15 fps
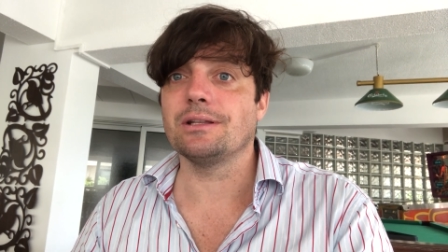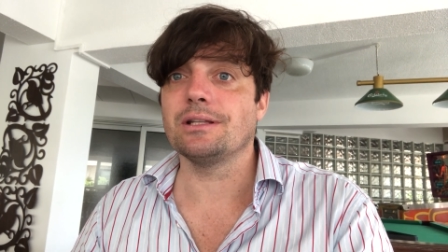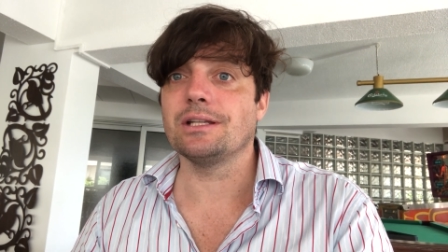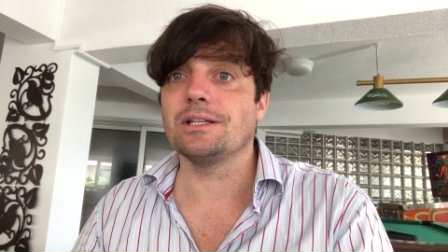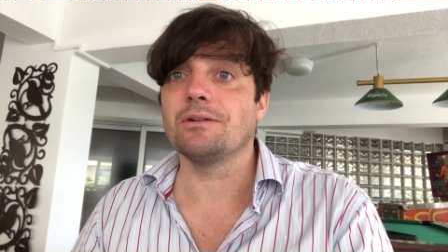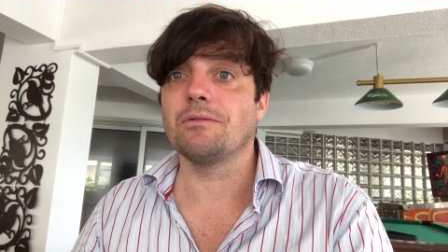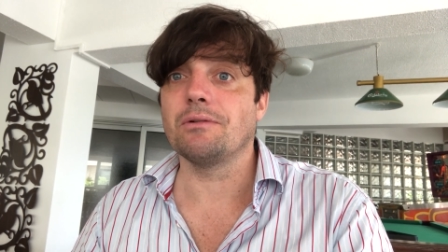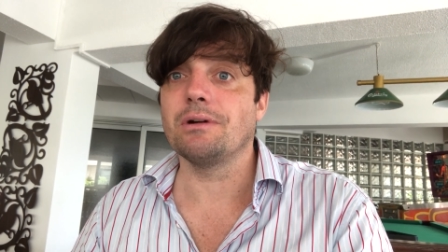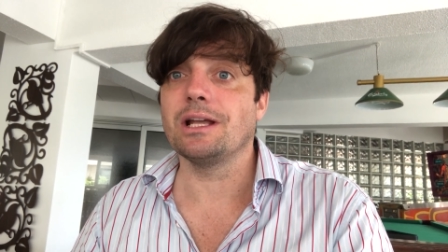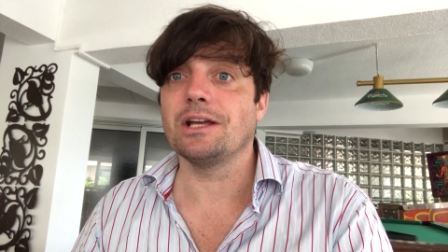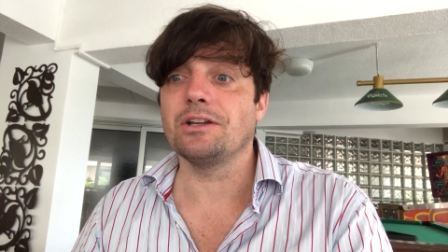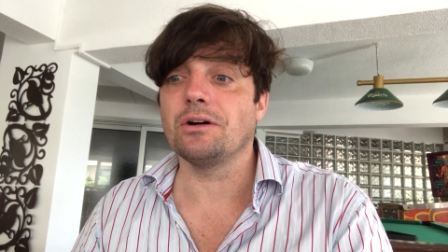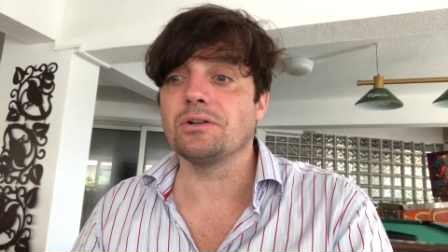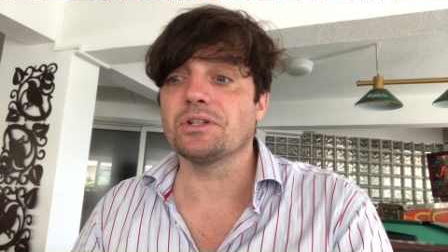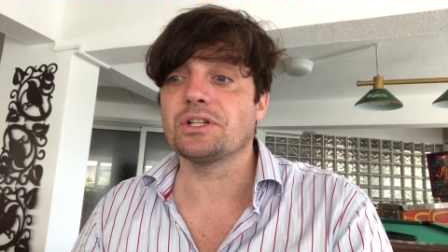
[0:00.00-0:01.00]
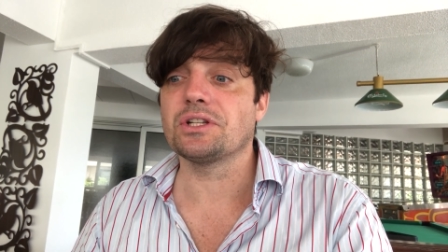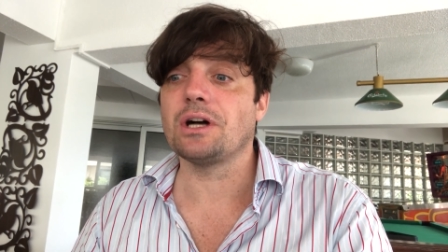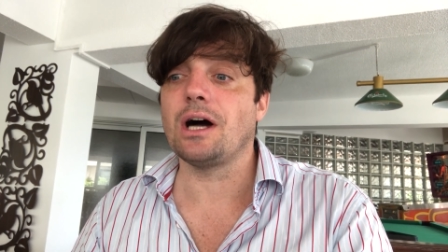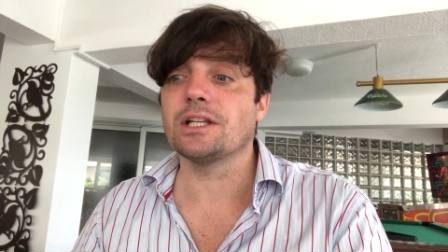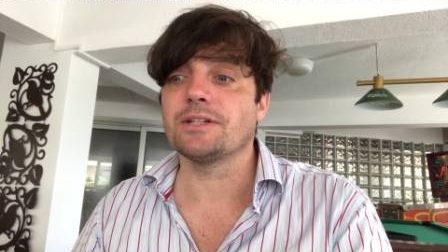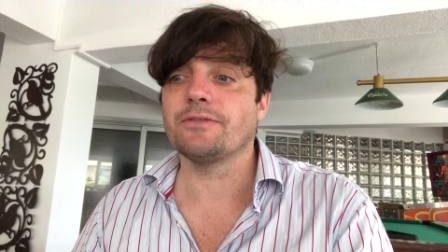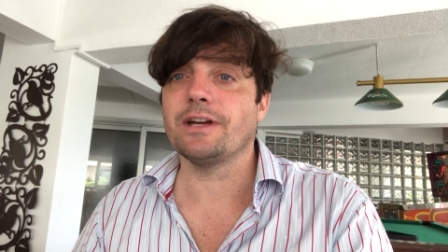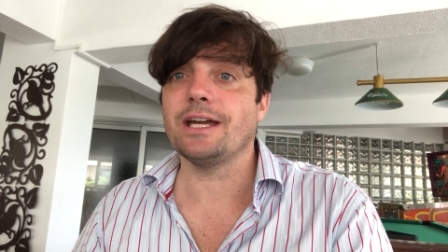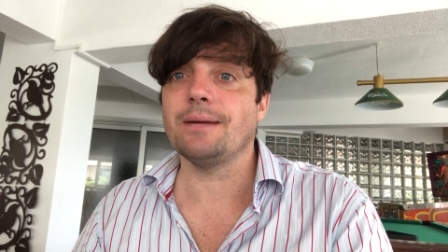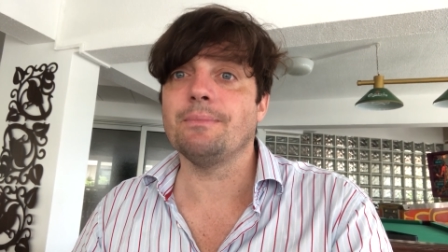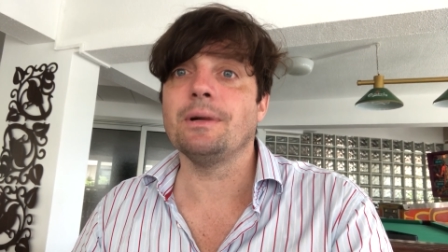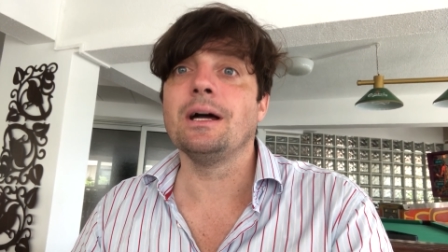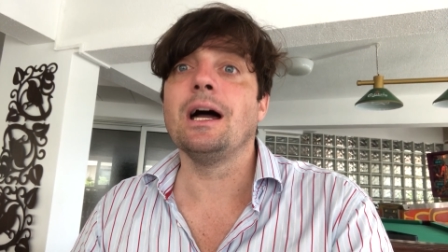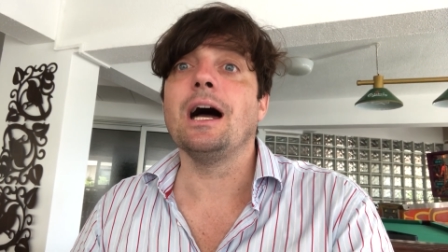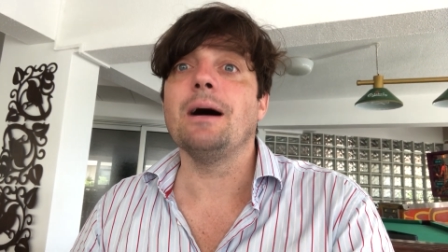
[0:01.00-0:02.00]
these are really a non-starter for him.
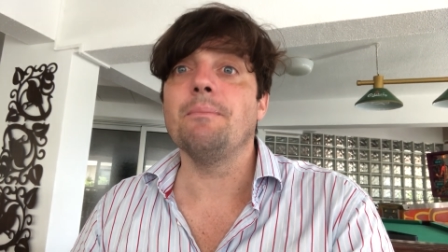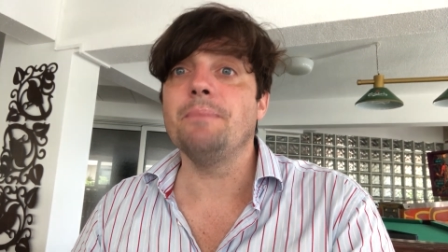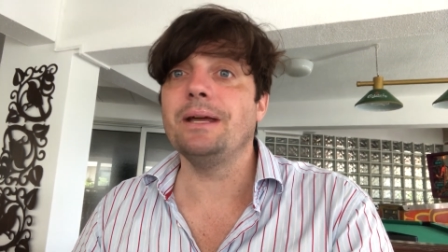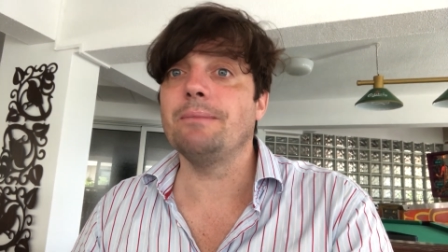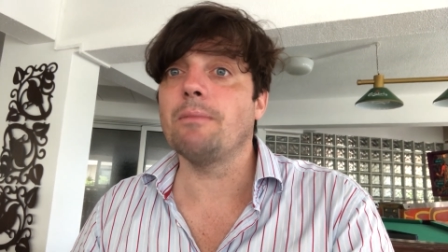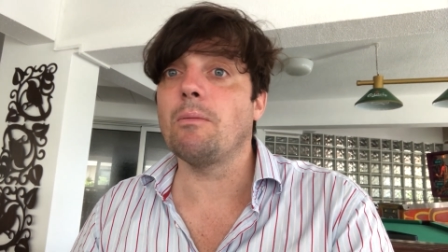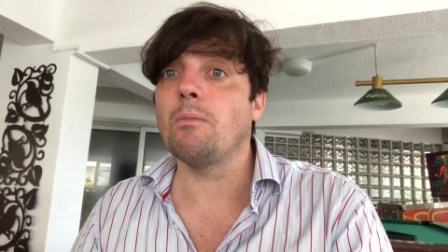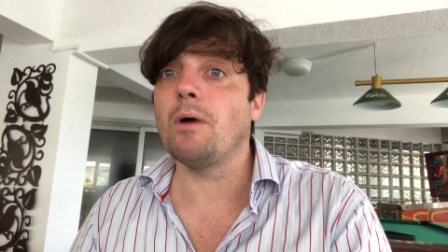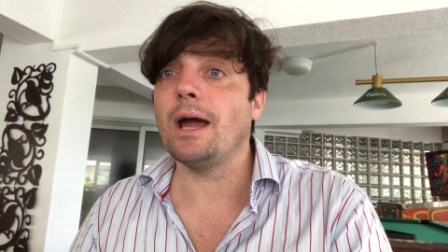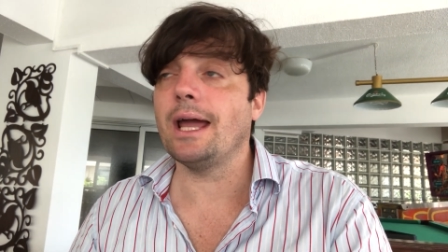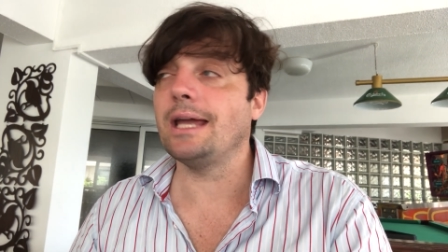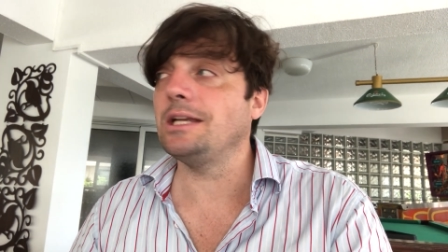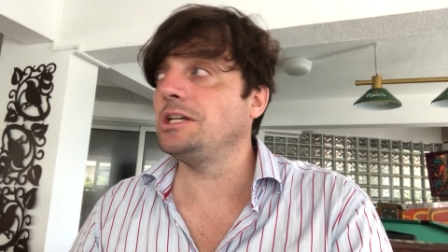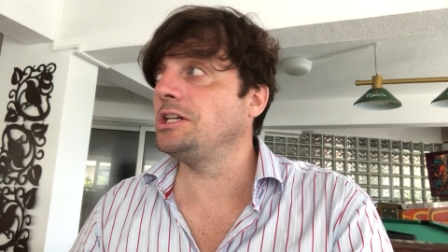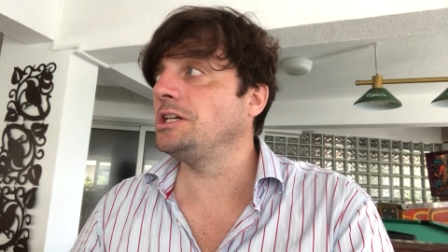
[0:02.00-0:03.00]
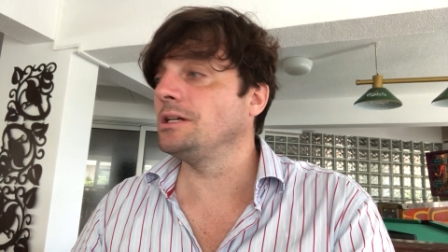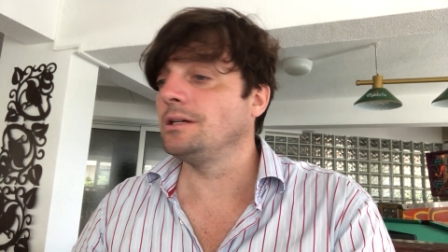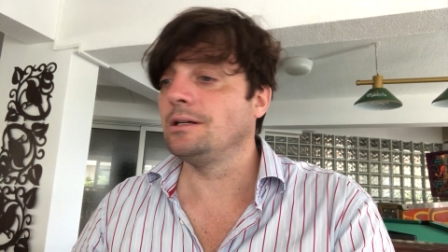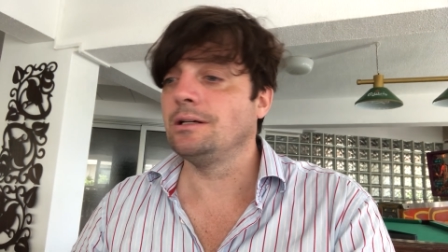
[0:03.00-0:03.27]
Minimum wage,